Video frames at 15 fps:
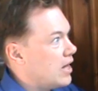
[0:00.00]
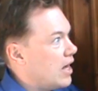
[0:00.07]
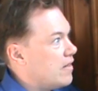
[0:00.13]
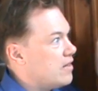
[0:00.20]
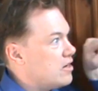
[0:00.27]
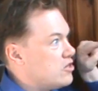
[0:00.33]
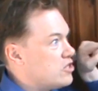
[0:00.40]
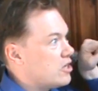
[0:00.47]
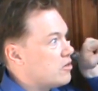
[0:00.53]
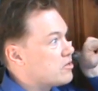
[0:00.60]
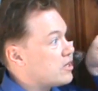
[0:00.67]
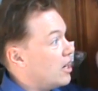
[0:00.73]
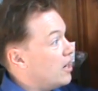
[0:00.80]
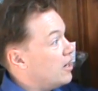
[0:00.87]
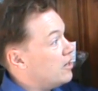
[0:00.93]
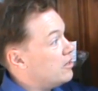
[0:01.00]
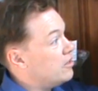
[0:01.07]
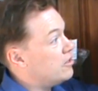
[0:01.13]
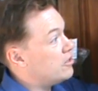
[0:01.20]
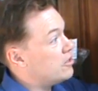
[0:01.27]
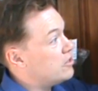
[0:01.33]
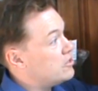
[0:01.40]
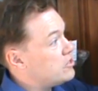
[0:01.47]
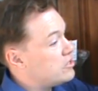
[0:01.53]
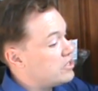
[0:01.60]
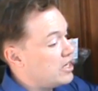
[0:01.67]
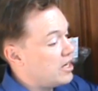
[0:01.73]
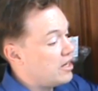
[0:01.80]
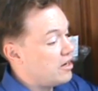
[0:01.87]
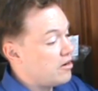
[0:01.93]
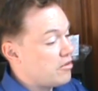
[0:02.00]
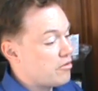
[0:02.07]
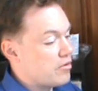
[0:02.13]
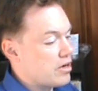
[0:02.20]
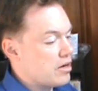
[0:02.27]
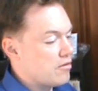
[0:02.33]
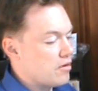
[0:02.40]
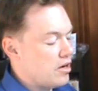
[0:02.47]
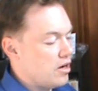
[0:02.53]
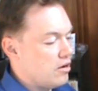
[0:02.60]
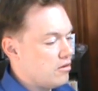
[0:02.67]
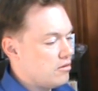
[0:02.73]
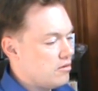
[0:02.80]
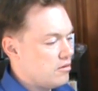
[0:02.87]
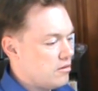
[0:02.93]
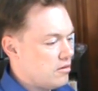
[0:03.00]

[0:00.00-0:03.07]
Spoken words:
And then she goes, "Understand," 3 in a row.